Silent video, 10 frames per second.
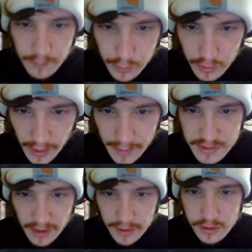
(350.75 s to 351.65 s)
Perhaps
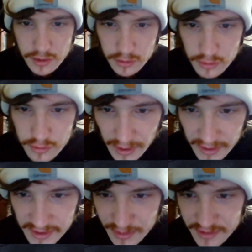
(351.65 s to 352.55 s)
I should use my
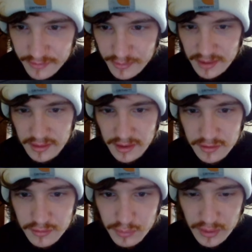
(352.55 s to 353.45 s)
expensive
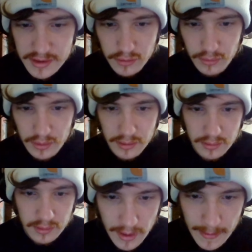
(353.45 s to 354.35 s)
military press screen.
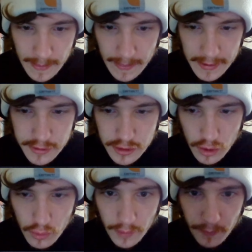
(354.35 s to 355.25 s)
Let's
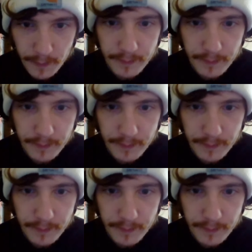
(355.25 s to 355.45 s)
do it.